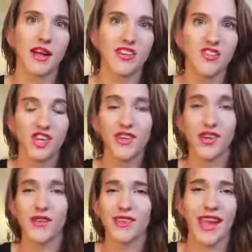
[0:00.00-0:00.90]
as
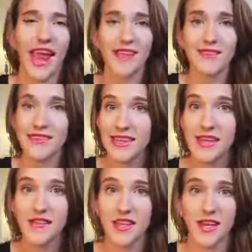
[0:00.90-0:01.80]
Cheerios and add
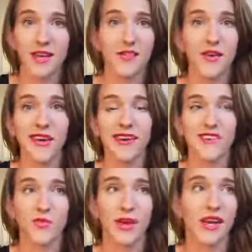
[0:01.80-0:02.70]
stevia if you need to
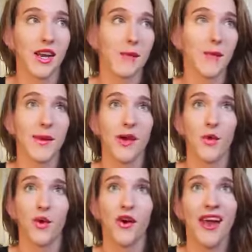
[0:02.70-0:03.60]
sweeten it up a bit
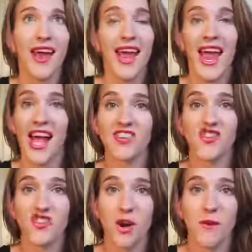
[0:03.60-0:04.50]
or add
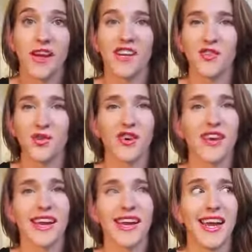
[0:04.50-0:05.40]
strawberries or
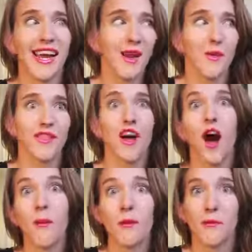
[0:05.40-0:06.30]
eat it with
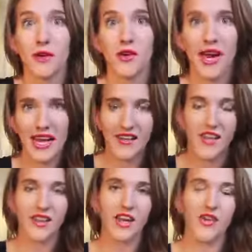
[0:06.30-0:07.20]
almond milk.
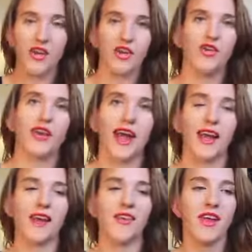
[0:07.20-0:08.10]
Anything that you could do to
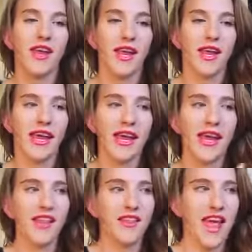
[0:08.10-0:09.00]
kind of
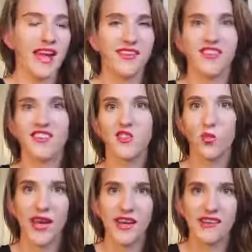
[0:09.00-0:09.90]
get that
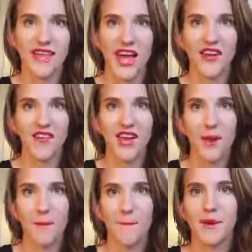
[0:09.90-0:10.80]
sweetness out of
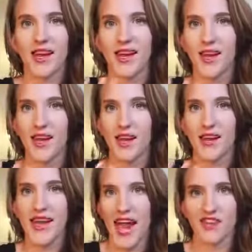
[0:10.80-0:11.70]
it, but
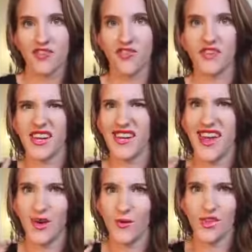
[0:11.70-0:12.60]
naturally,
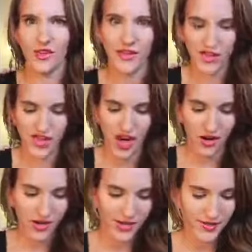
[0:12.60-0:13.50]
not with all the
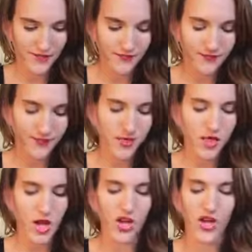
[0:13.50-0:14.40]
junk.
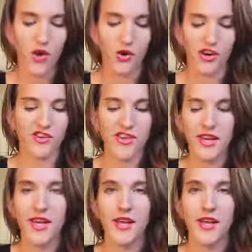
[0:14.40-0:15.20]
Yogurts.